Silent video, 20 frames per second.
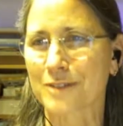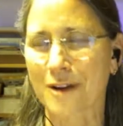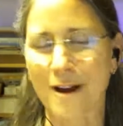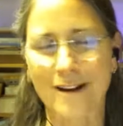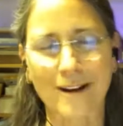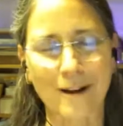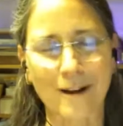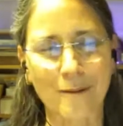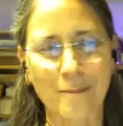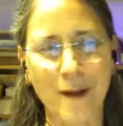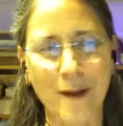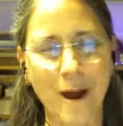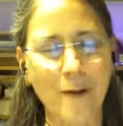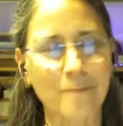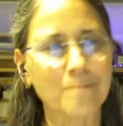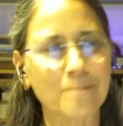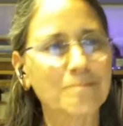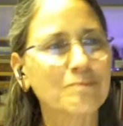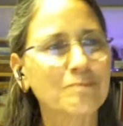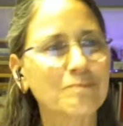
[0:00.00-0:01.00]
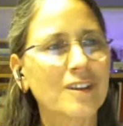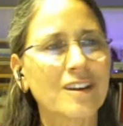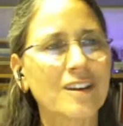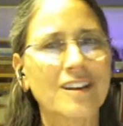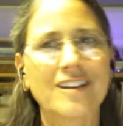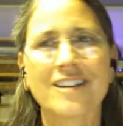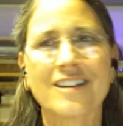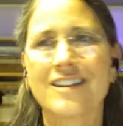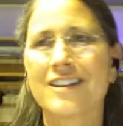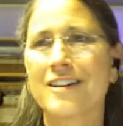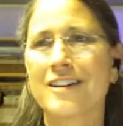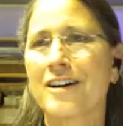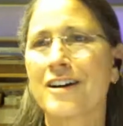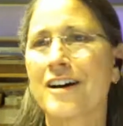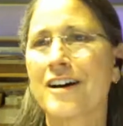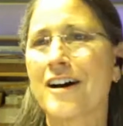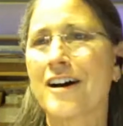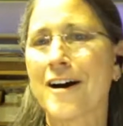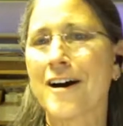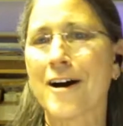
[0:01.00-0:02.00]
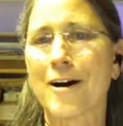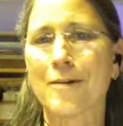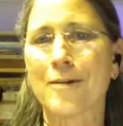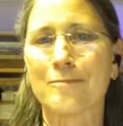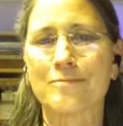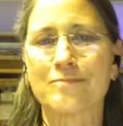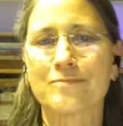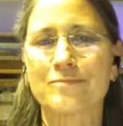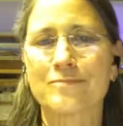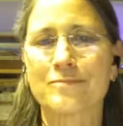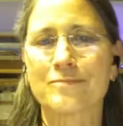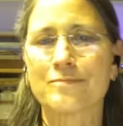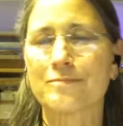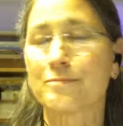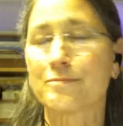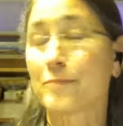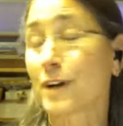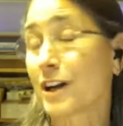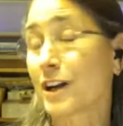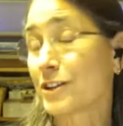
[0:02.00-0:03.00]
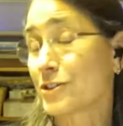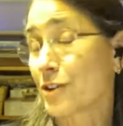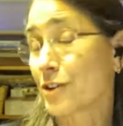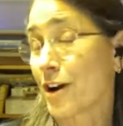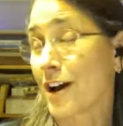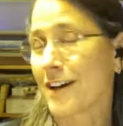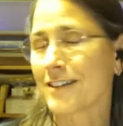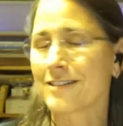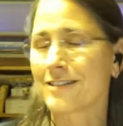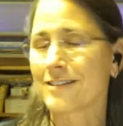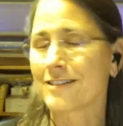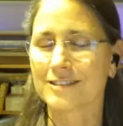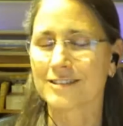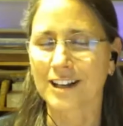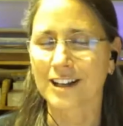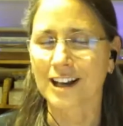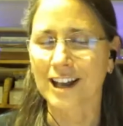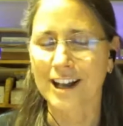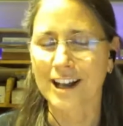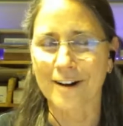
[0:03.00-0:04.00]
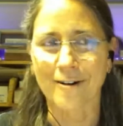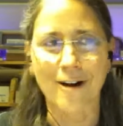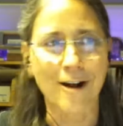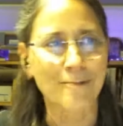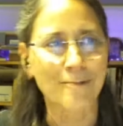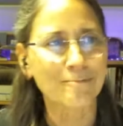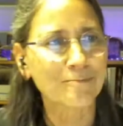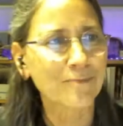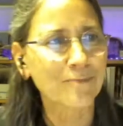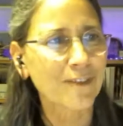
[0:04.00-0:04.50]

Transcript: talking about. But I'll try a little later on.